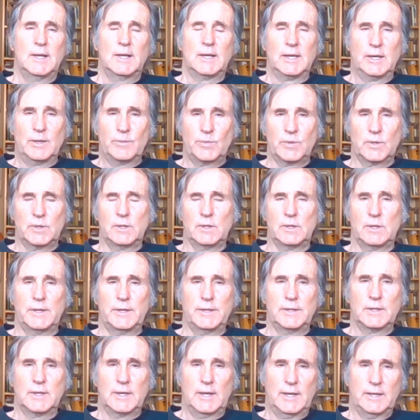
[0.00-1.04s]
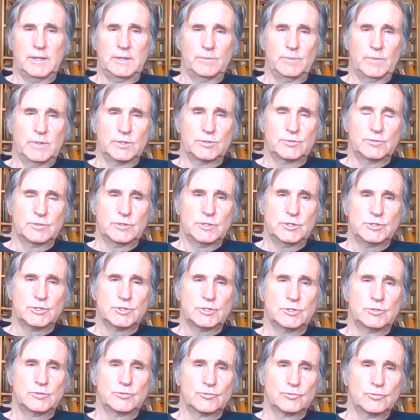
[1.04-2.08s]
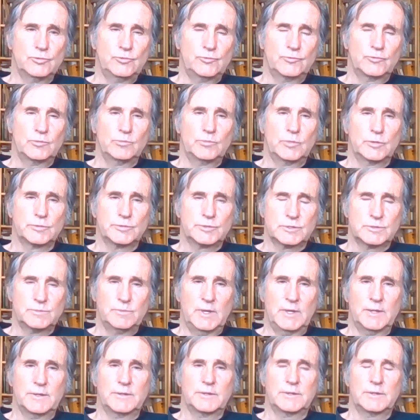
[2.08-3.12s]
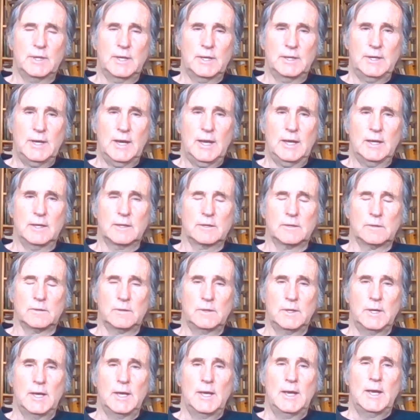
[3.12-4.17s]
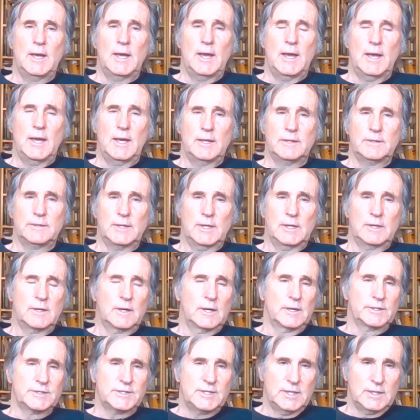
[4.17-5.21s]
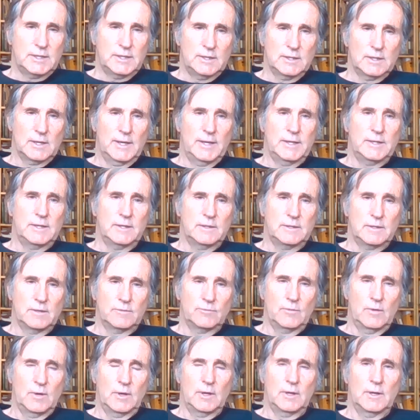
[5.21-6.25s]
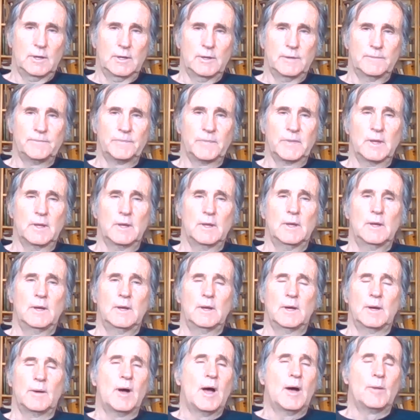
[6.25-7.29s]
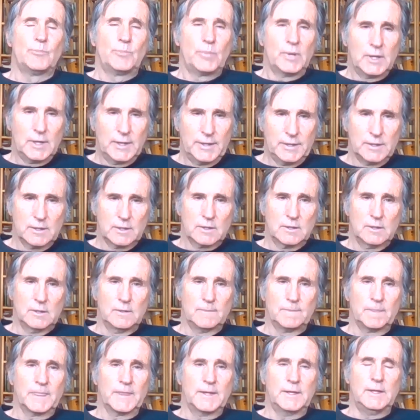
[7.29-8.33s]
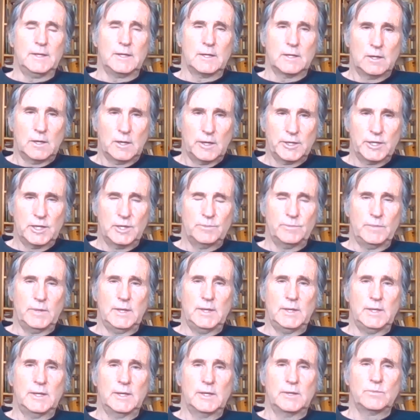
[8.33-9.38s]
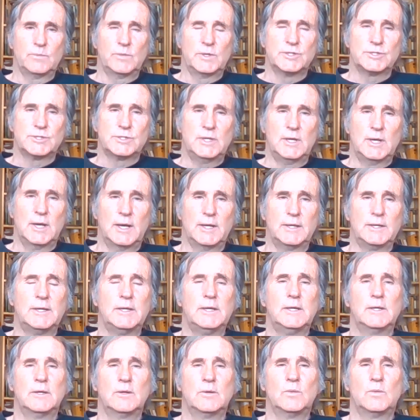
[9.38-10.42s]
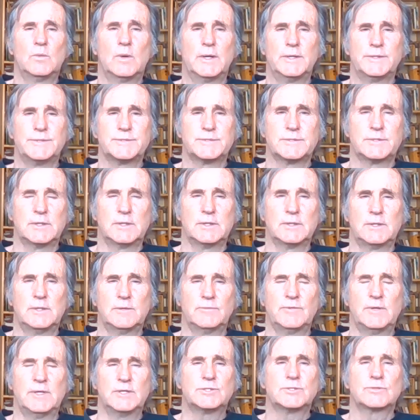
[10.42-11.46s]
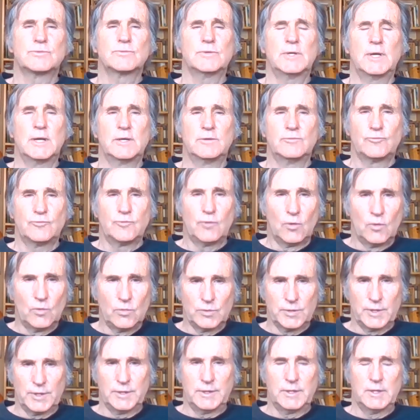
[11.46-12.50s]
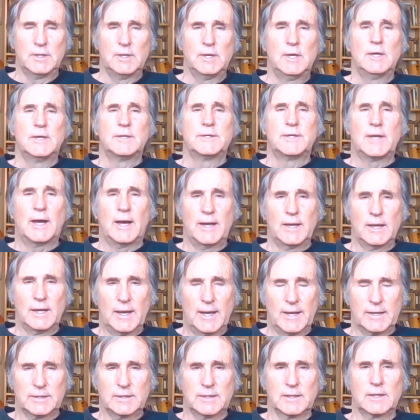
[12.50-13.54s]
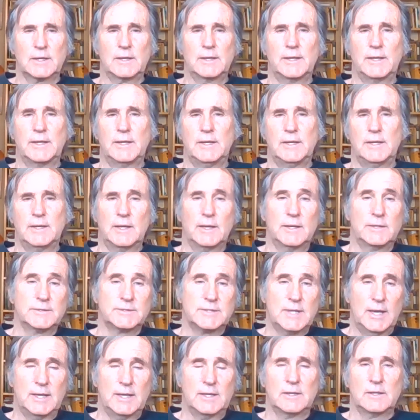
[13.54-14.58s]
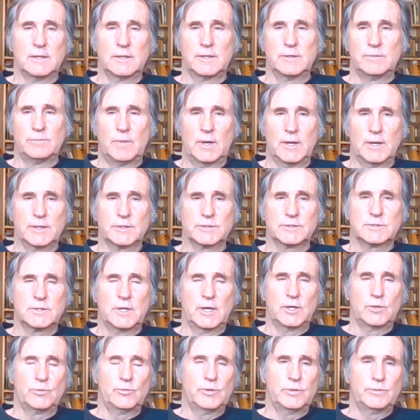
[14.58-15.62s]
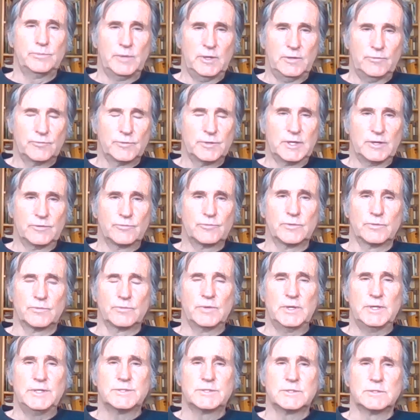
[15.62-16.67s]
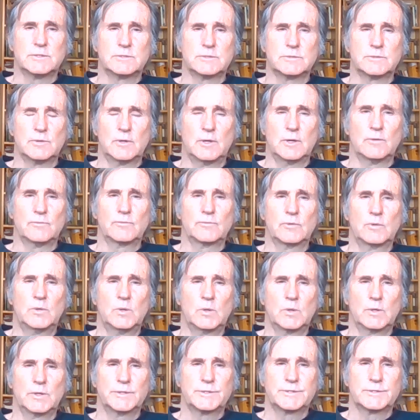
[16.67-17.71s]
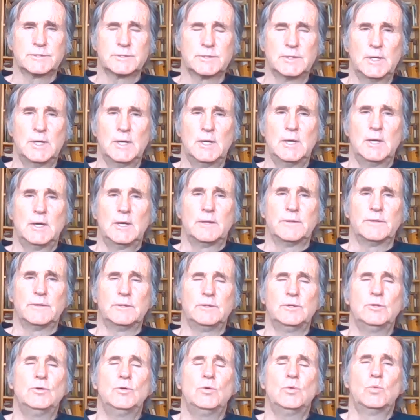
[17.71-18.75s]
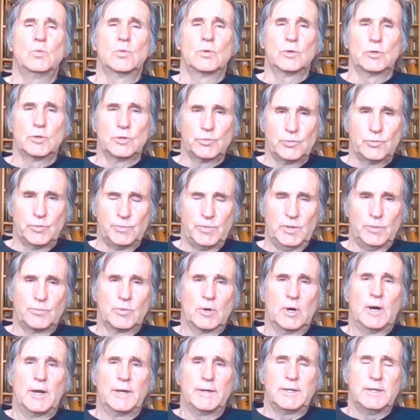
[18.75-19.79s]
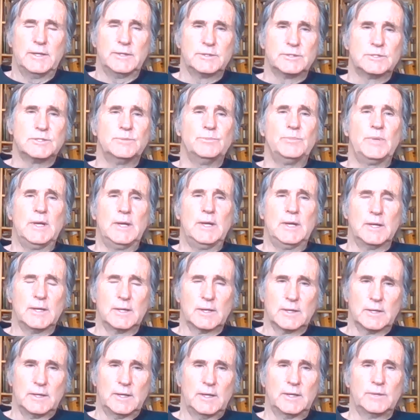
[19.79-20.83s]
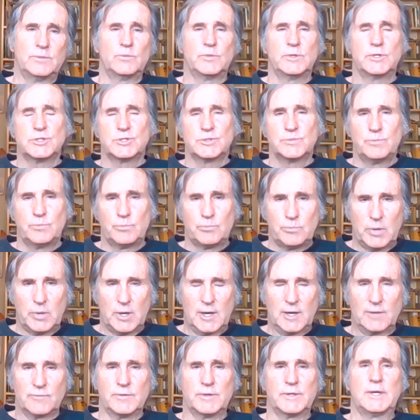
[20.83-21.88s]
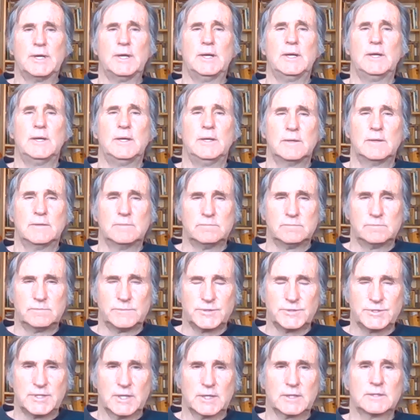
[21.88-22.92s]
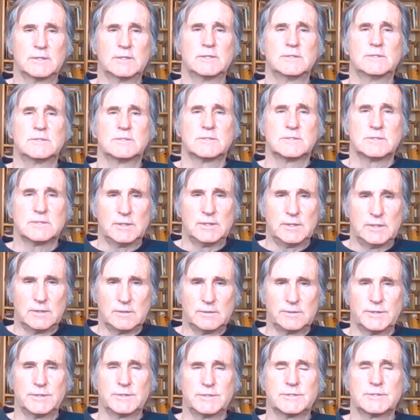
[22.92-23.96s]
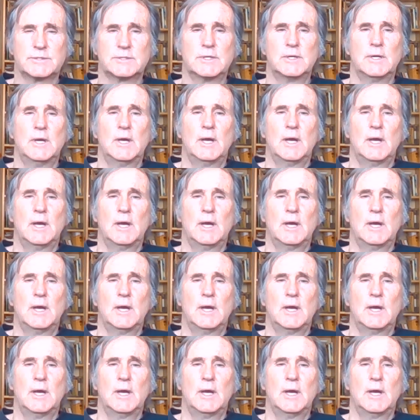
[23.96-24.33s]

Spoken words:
liberal Enlightenment tradition, drew from both Smith and Hegel and then articulated um, a political economy in which the idea was that if history unfolded dialectically, as Hegel and Marx thought it would be for different reasons, of course, the new world would be brought into being on which poverty and sickness and illness